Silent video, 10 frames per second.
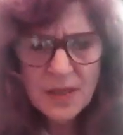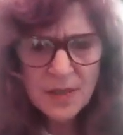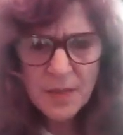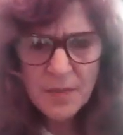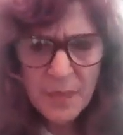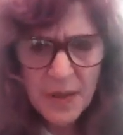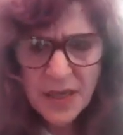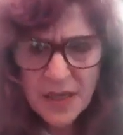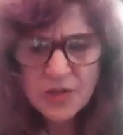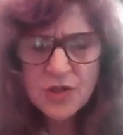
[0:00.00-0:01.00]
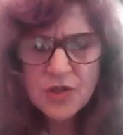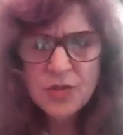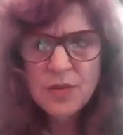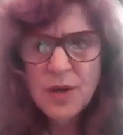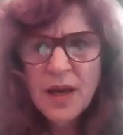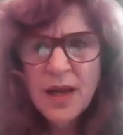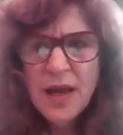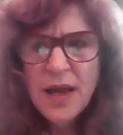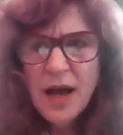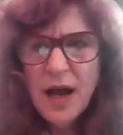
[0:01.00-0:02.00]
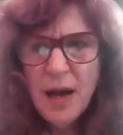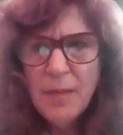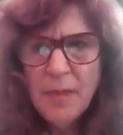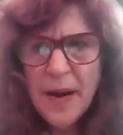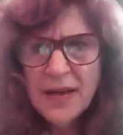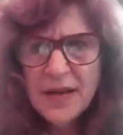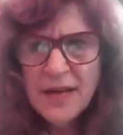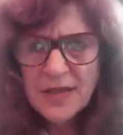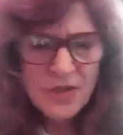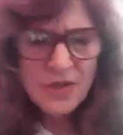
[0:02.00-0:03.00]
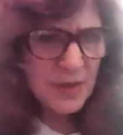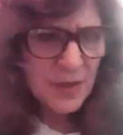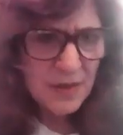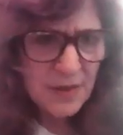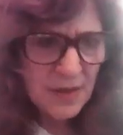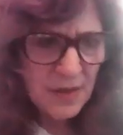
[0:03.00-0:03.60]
is a big issue, but that's just,